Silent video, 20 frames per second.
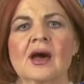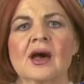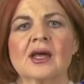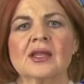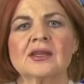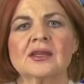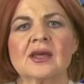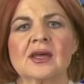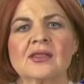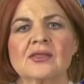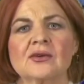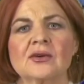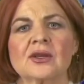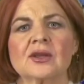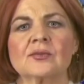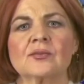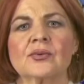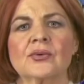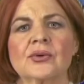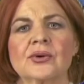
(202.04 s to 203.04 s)
Another
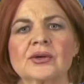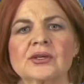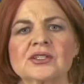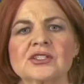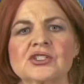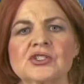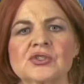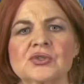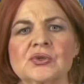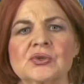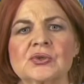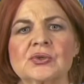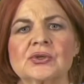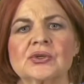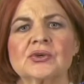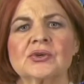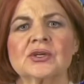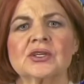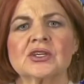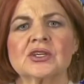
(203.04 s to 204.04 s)
important tool
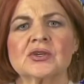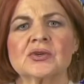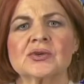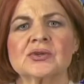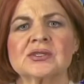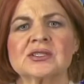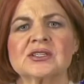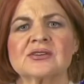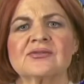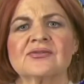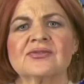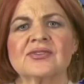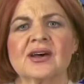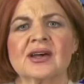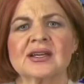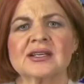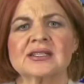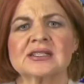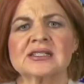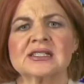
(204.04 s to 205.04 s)
you can use to
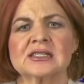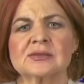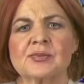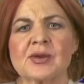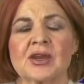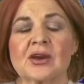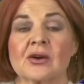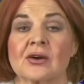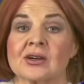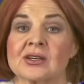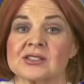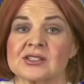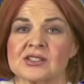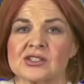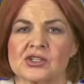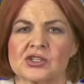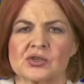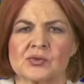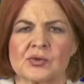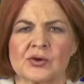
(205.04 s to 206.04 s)
fight despair is
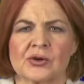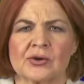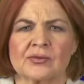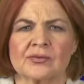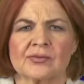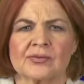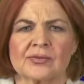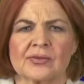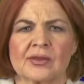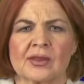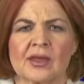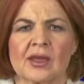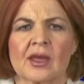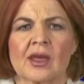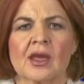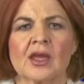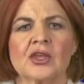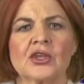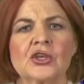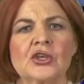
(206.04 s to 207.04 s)
humor.
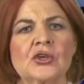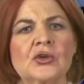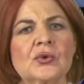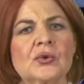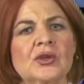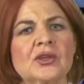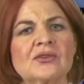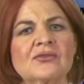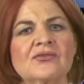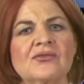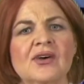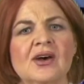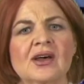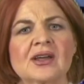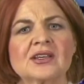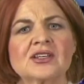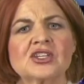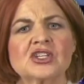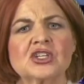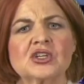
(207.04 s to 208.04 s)
You can
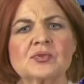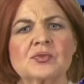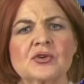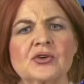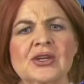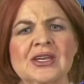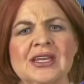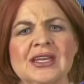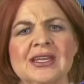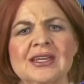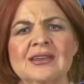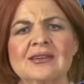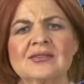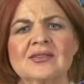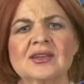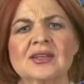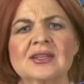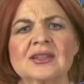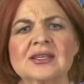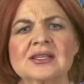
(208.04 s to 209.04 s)
find humor
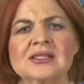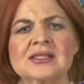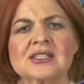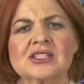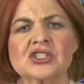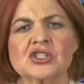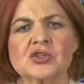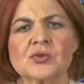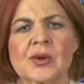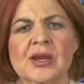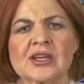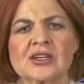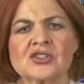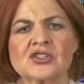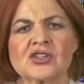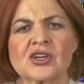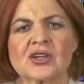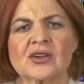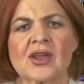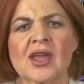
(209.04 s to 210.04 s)
even in this
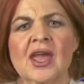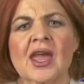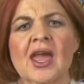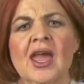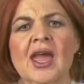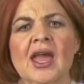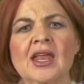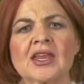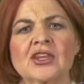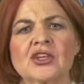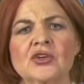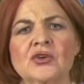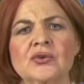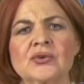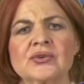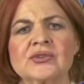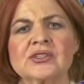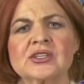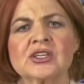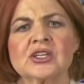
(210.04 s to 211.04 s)
situation and
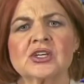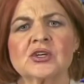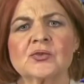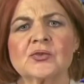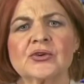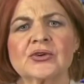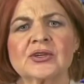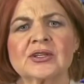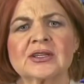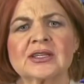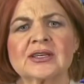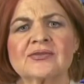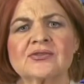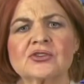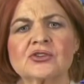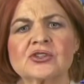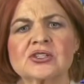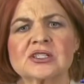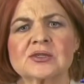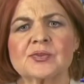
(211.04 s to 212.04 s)
use humor to
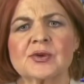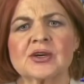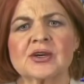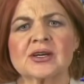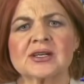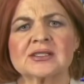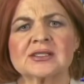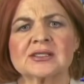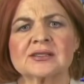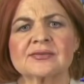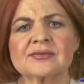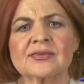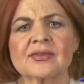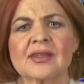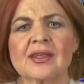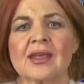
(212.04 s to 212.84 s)
lift your spirits.